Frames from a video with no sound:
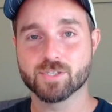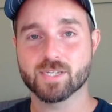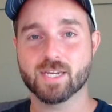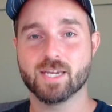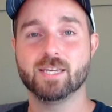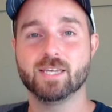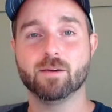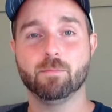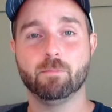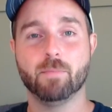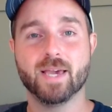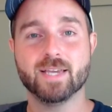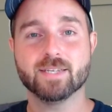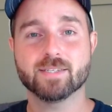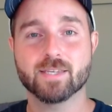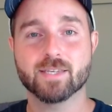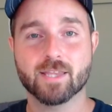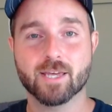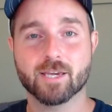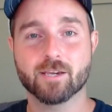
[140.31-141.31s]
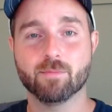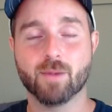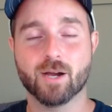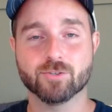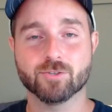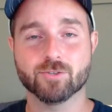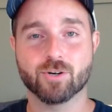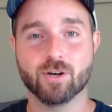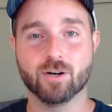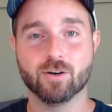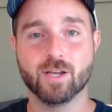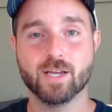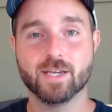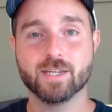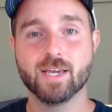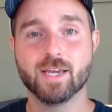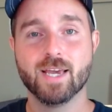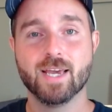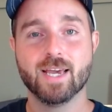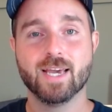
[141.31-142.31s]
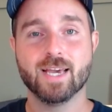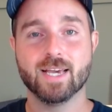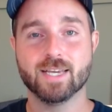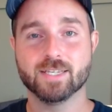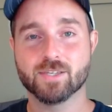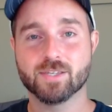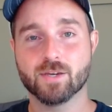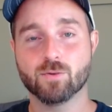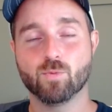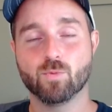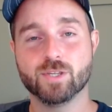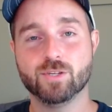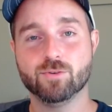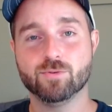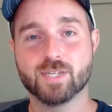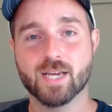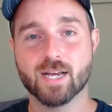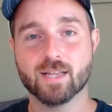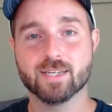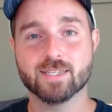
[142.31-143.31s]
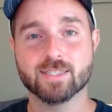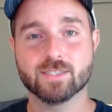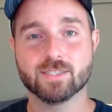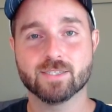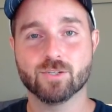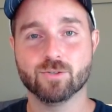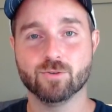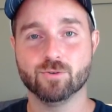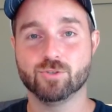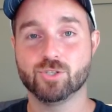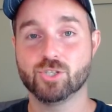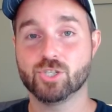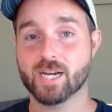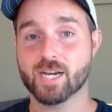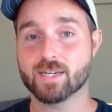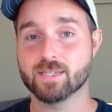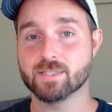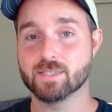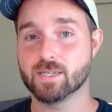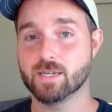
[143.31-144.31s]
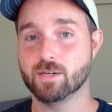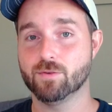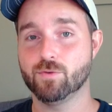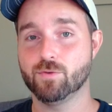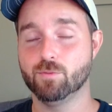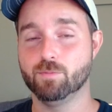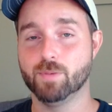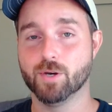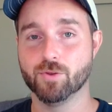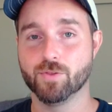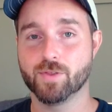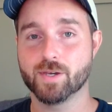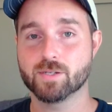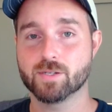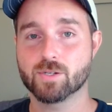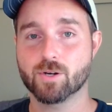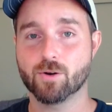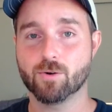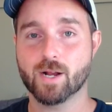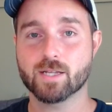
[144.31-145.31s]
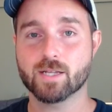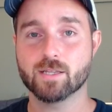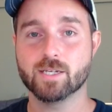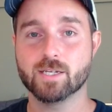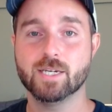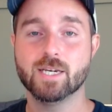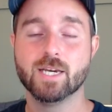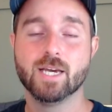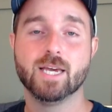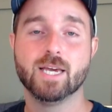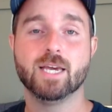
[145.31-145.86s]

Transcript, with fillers: And the amazing thing about Trailhead is that when you tell it to check and see if you built things correctly,